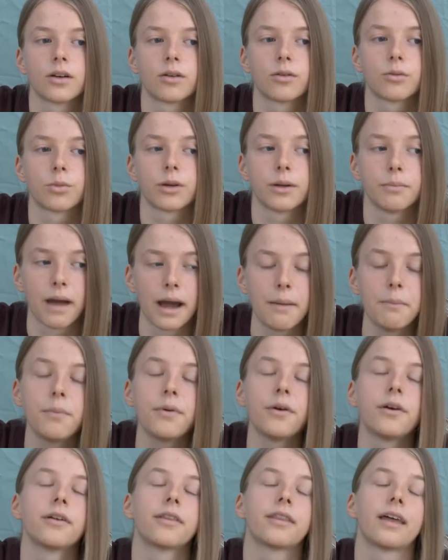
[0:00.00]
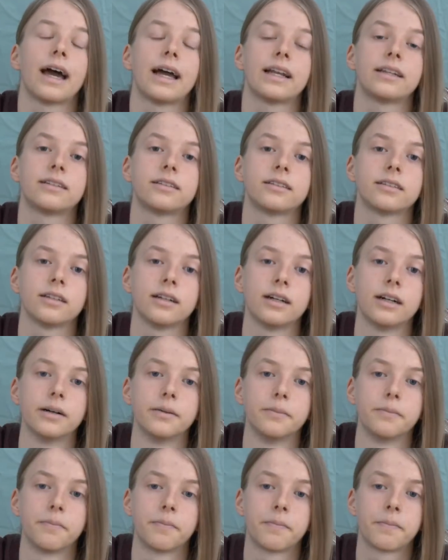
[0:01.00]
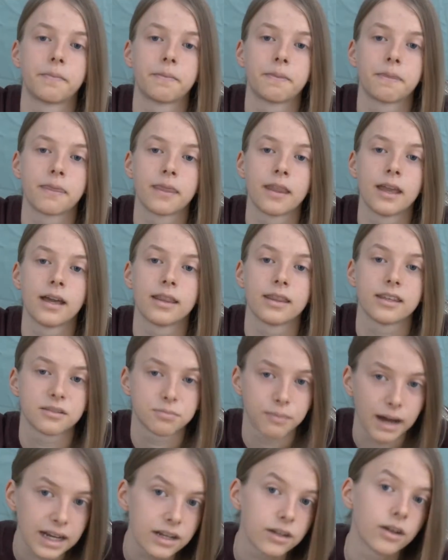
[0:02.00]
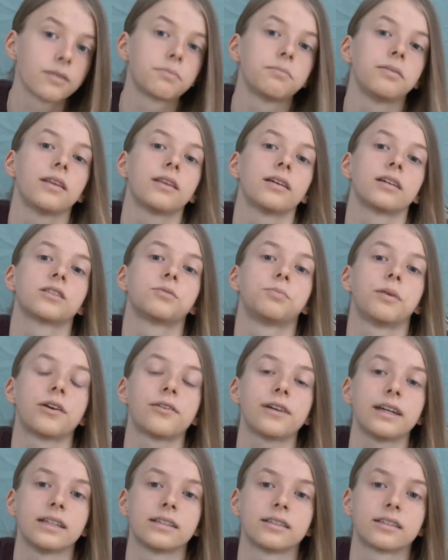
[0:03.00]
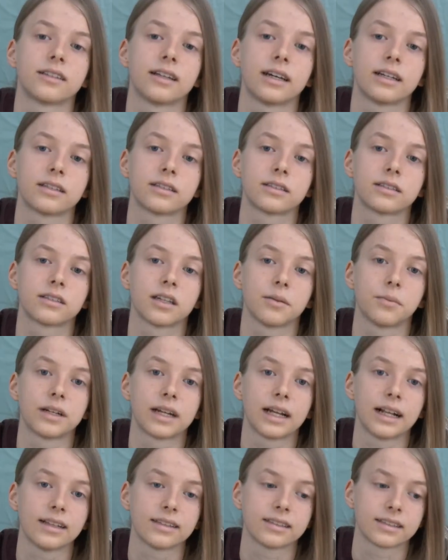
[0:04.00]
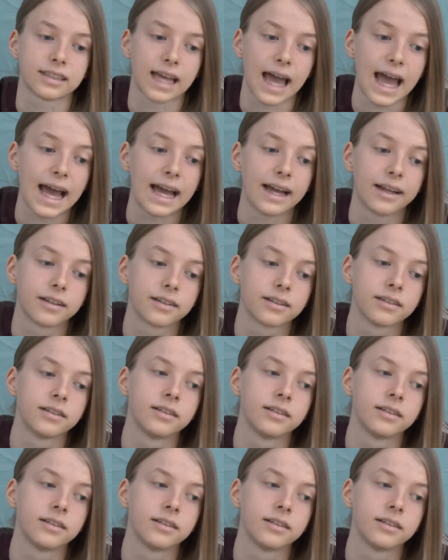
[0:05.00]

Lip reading: remember that this might not be the experience that someone else has had.